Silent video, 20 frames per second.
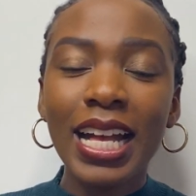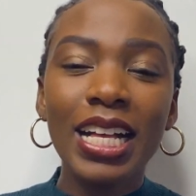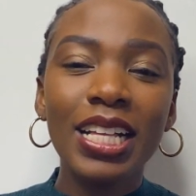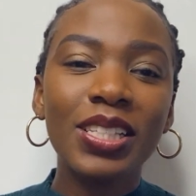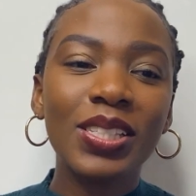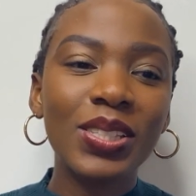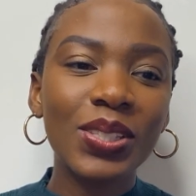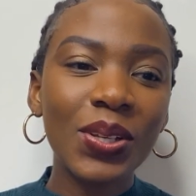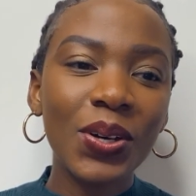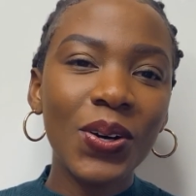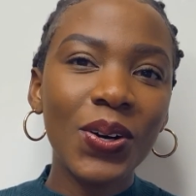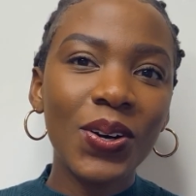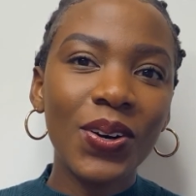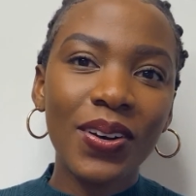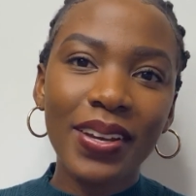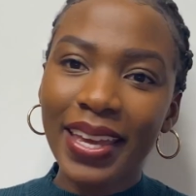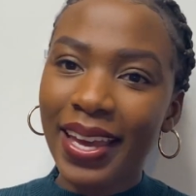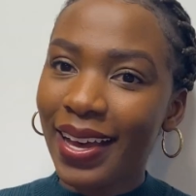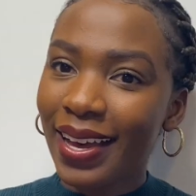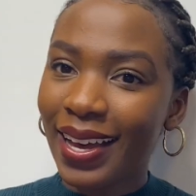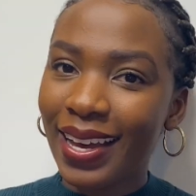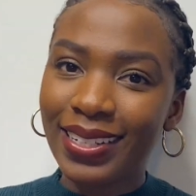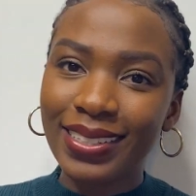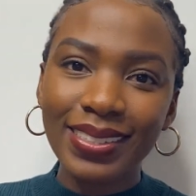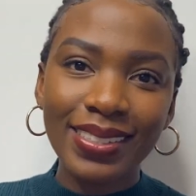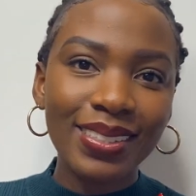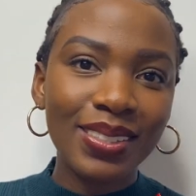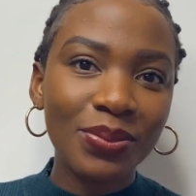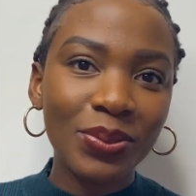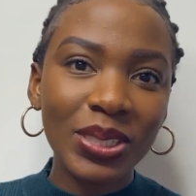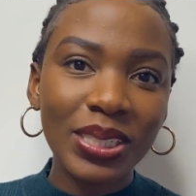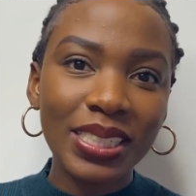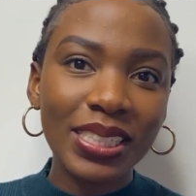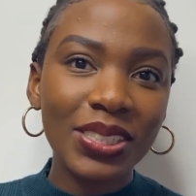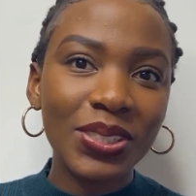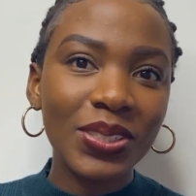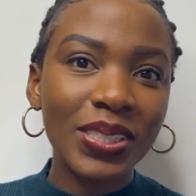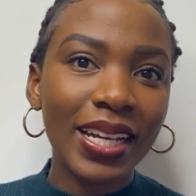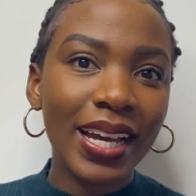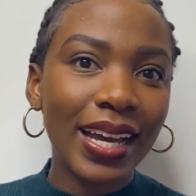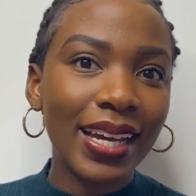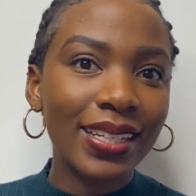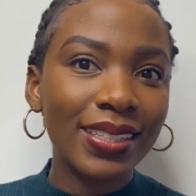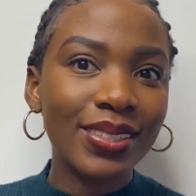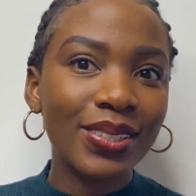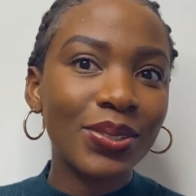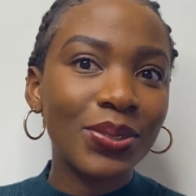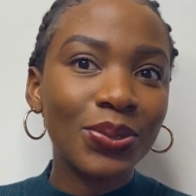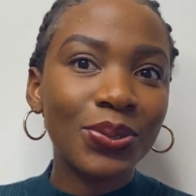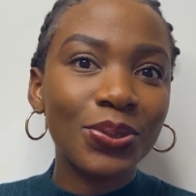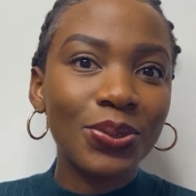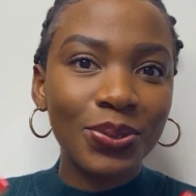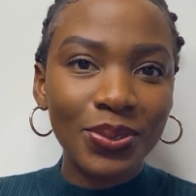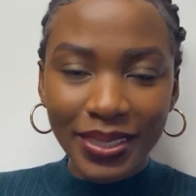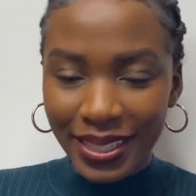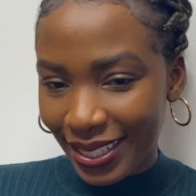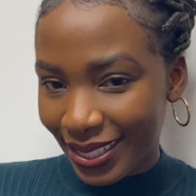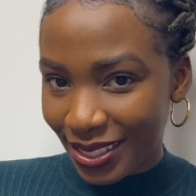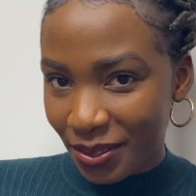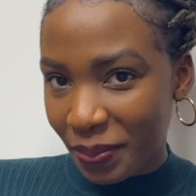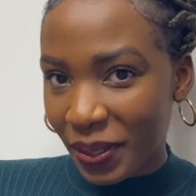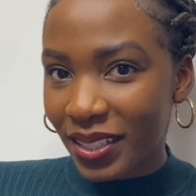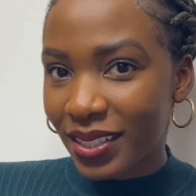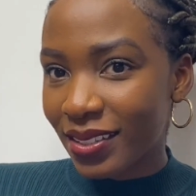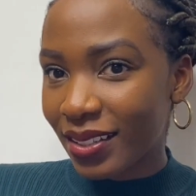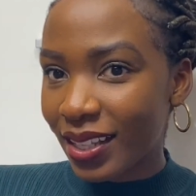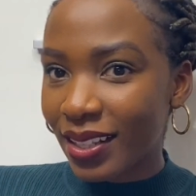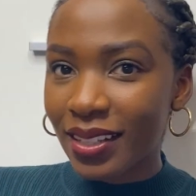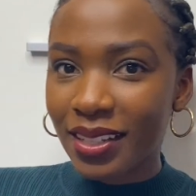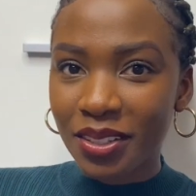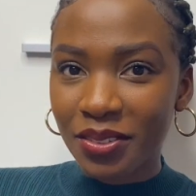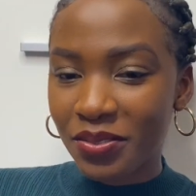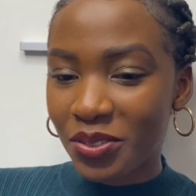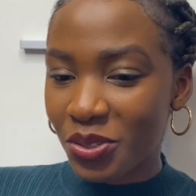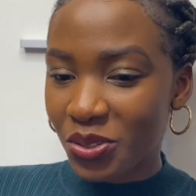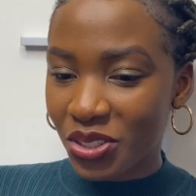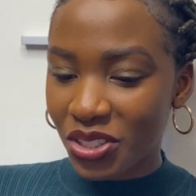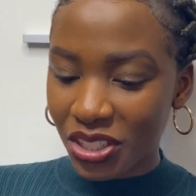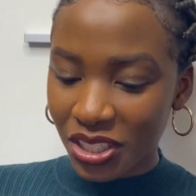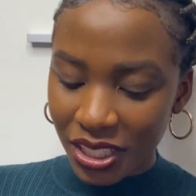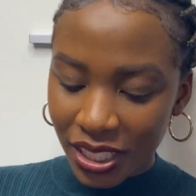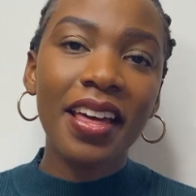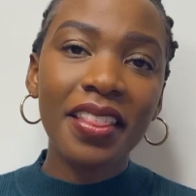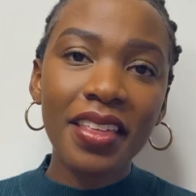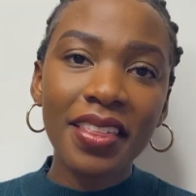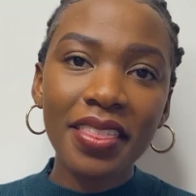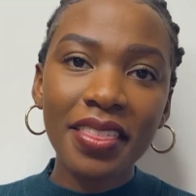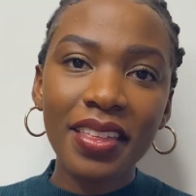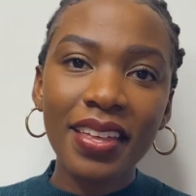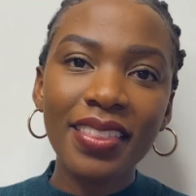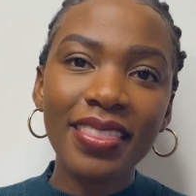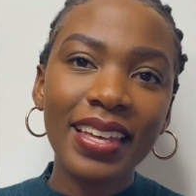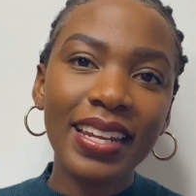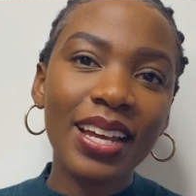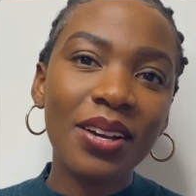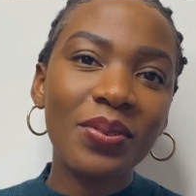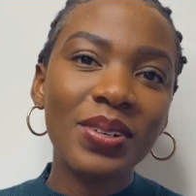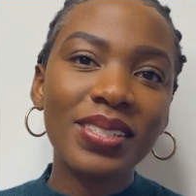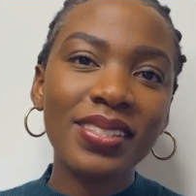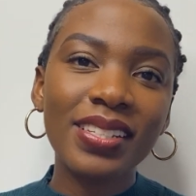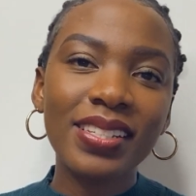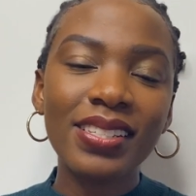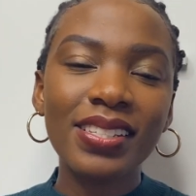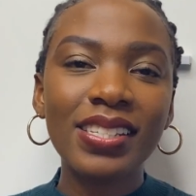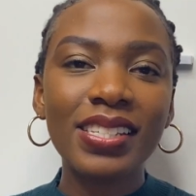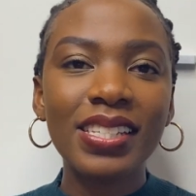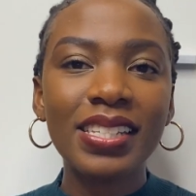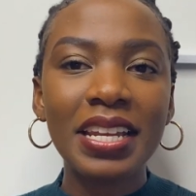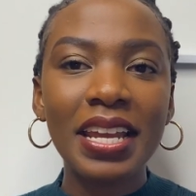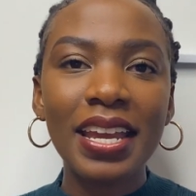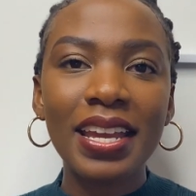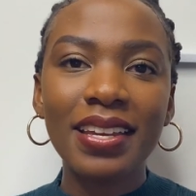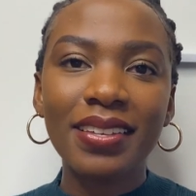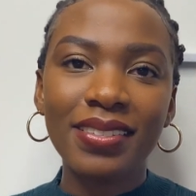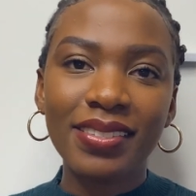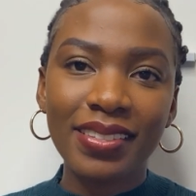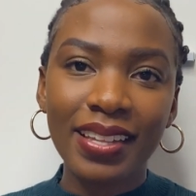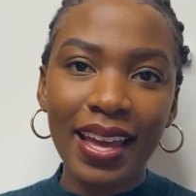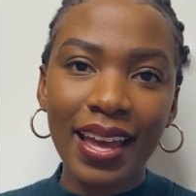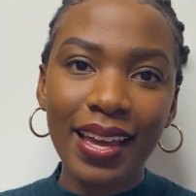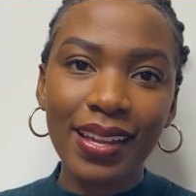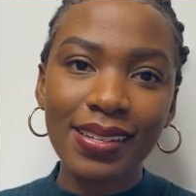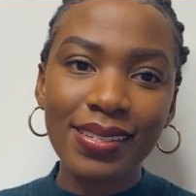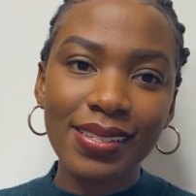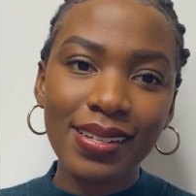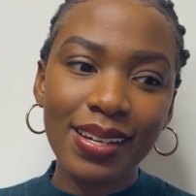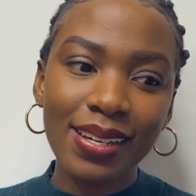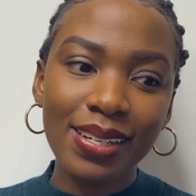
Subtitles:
So yeah, I just wanted you guys to expect that in the future. The other thing that I wanted to share is that